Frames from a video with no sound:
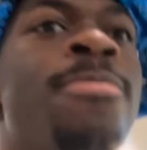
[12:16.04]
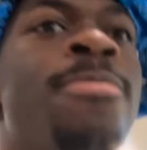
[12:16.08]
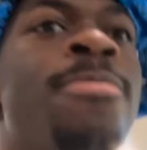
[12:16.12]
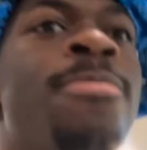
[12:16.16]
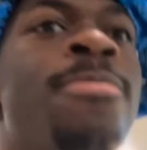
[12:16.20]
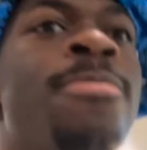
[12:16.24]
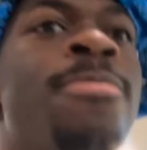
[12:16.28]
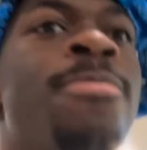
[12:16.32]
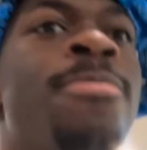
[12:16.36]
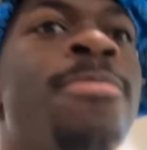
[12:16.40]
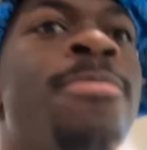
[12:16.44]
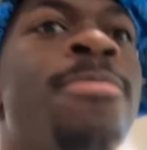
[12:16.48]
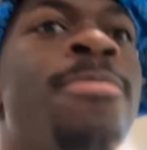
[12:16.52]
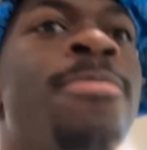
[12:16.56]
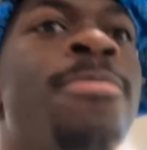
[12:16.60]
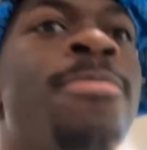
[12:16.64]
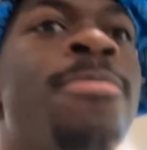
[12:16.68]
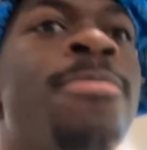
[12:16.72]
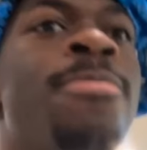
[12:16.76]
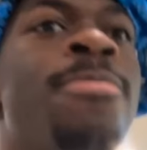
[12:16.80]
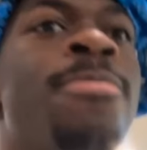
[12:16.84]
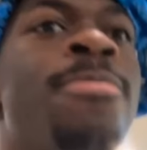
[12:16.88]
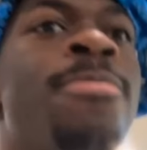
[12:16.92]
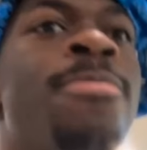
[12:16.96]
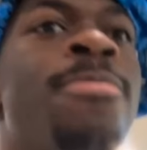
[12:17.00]

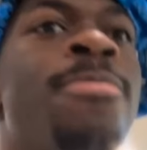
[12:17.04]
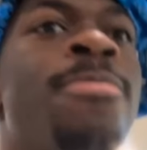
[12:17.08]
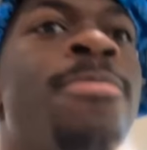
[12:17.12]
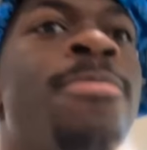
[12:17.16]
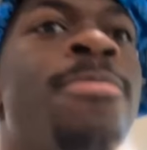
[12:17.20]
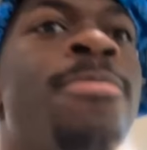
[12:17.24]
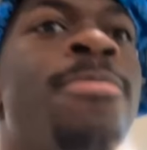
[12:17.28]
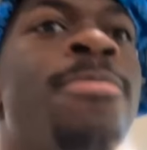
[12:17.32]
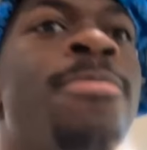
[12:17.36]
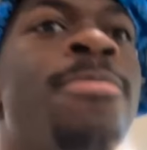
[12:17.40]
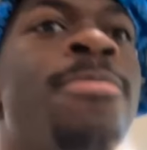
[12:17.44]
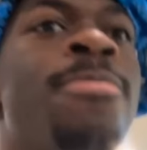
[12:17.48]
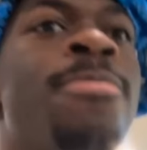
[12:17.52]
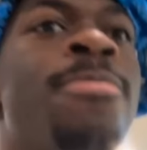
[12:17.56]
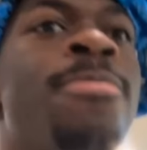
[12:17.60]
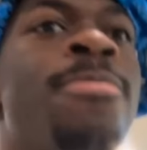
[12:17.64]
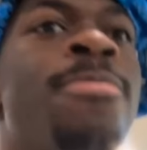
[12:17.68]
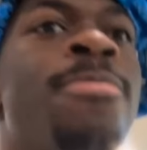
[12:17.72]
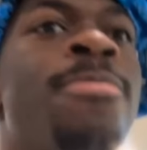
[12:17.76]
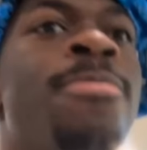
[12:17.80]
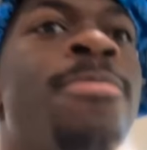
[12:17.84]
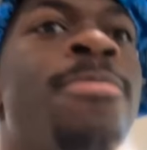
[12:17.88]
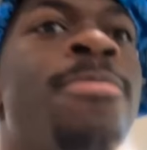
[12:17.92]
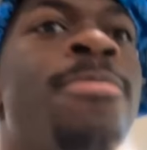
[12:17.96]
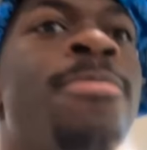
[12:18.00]

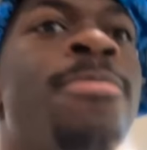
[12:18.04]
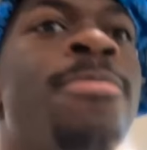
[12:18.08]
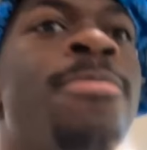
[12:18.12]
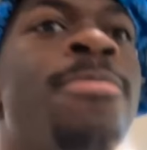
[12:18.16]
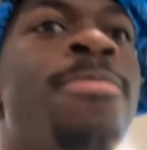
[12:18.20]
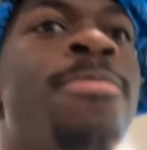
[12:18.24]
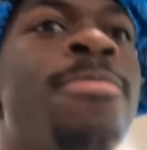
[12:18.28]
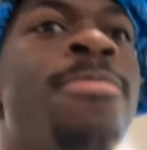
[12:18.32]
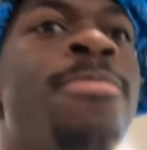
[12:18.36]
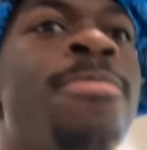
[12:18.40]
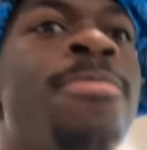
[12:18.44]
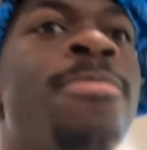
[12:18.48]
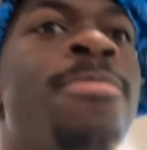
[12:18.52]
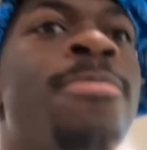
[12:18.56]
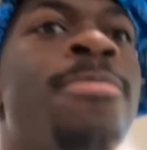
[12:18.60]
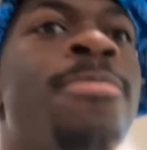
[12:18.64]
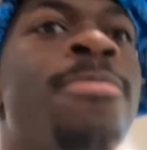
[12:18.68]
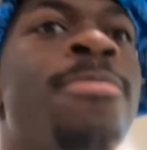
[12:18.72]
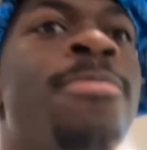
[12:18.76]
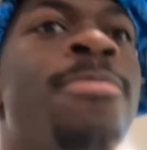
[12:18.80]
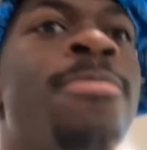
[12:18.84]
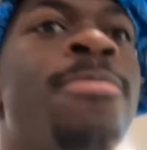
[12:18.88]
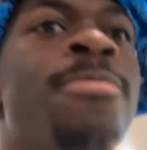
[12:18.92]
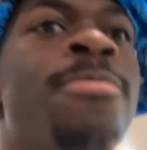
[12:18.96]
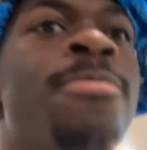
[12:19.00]

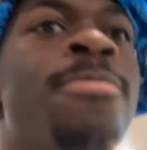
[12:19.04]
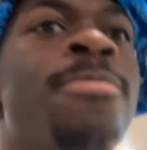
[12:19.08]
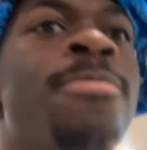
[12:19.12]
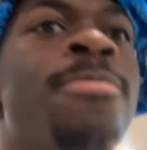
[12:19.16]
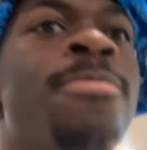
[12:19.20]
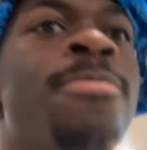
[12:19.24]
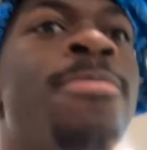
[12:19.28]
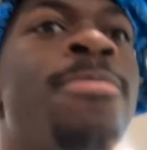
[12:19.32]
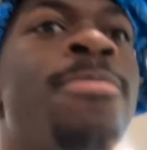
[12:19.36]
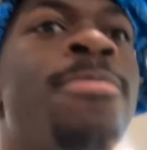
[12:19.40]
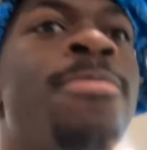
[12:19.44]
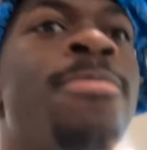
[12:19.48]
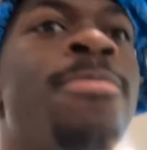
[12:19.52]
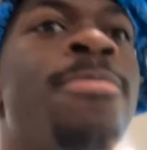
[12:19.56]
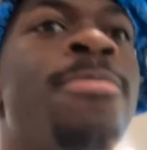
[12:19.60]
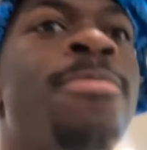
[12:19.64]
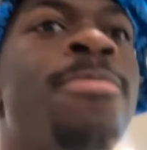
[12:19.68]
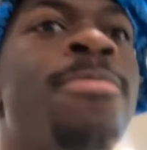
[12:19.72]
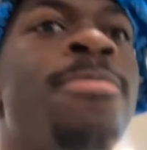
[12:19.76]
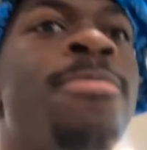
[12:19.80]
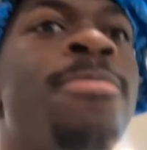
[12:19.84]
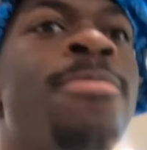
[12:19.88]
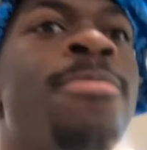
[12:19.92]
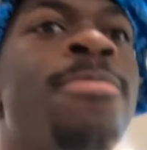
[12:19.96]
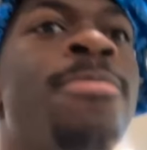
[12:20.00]

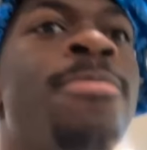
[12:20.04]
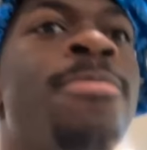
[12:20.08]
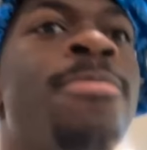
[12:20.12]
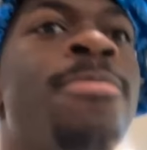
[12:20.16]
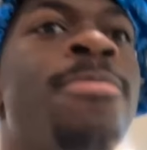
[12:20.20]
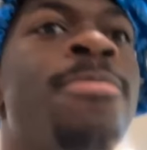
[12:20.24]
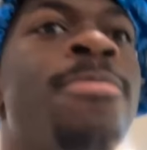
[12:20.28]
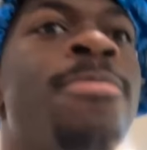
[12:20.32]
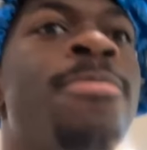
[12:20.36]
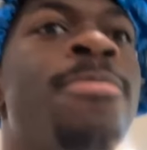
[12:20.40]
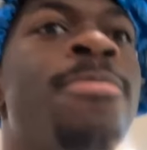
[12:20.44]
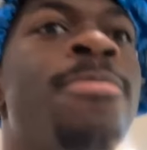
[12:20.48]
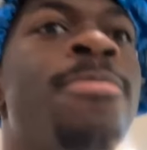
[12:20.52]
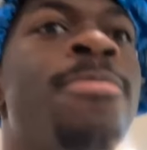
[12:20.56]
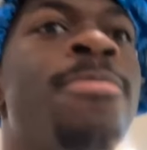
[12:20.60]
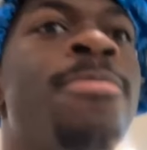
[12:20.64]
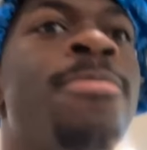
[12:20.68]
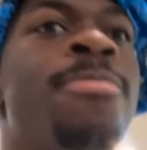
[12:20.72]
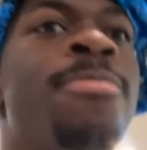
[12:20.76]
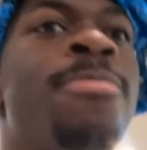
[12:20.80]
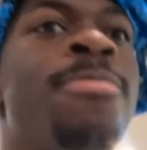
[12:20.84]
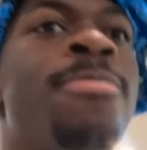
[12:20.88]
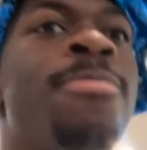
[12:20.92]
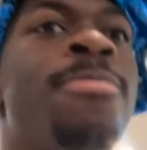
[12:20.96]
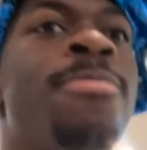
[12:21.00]

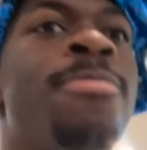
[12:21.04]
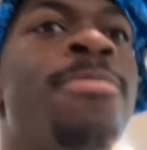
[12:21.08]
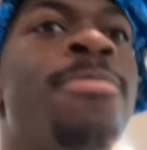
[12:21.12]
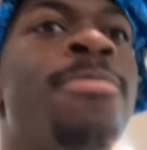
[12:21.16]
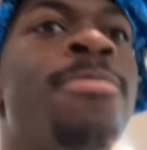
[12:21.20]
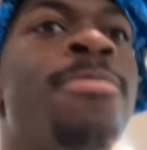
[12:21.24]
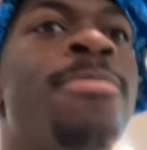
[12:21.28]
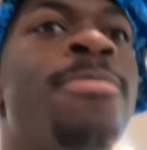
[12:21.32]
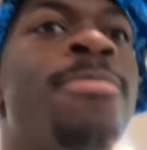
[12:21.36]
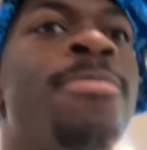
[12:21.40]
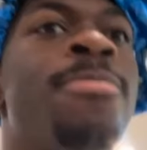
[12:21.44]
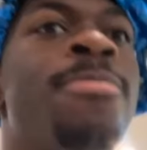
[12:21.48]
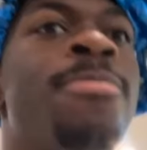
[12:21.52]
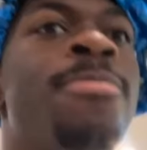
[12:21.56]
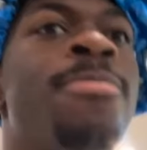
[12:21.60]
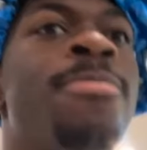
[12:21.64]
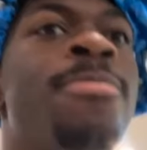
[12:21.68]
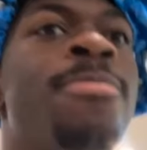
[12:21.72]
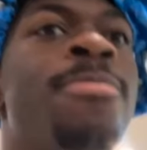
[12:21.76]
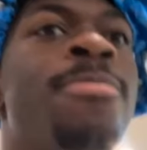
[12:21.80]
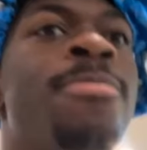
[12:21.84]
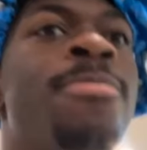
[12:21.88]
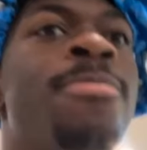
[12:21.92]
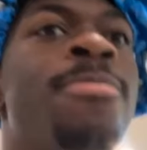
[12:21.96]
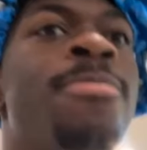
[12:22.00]

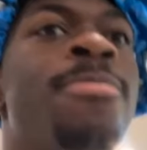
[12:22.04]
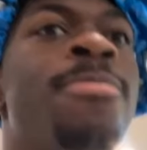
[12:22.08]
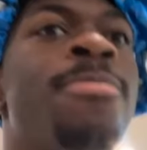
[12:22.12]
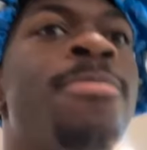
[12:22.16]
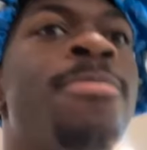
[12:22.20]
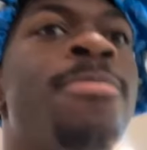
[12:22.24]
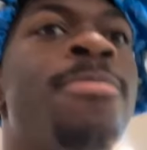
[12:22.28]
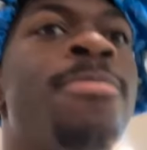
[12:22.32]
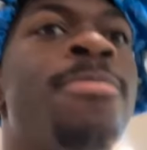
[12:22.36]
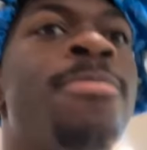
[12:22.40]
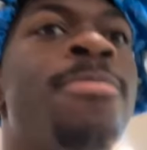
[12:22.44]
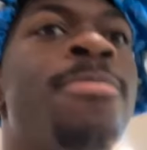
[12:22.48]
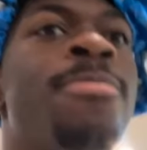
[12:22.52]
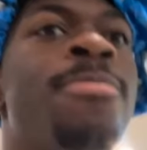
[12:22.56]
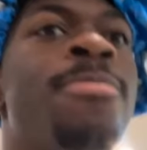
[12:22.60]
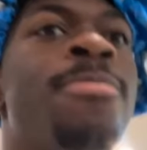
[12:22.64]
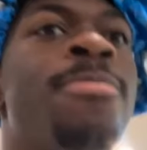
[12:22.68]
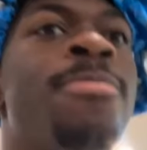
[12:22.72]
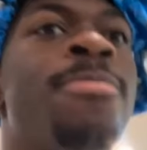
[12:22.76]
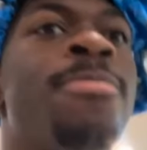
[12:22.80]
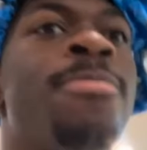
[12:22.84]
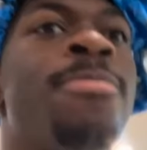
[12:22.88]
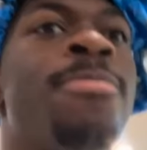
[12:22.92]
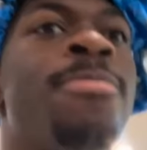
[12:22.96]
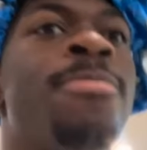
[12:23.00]

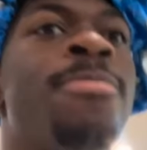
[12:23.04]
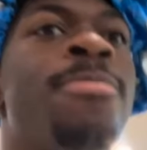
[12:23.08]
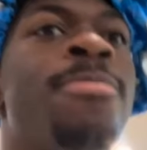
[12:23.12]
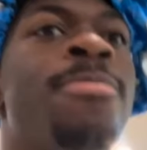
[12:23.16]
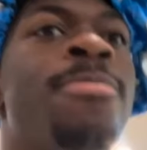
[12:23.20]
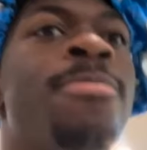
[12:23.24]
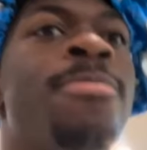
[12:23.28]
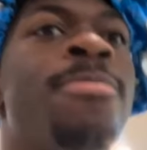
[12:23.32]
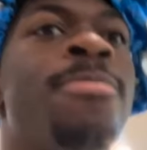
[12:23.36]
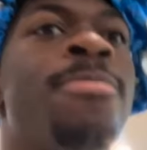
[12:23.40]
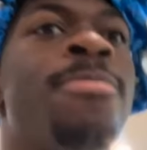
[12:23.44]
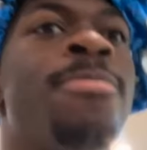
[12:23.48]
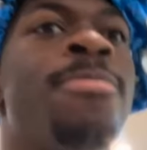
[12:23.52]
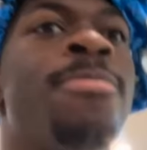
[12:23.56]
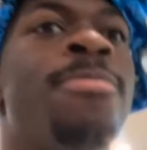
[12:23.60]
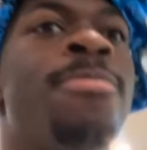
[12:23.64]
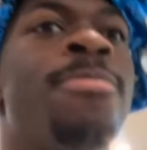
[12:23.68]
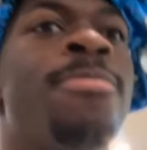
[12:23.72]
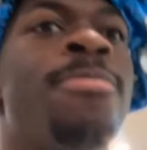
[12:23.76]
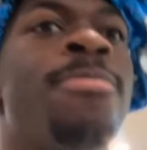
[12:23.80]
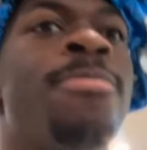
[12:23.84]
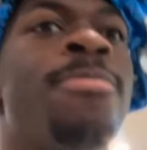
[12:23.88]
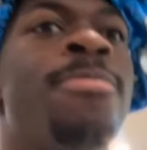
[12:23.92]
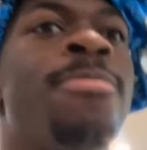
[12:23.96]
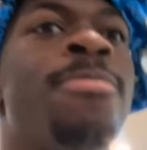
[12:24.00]
(silent)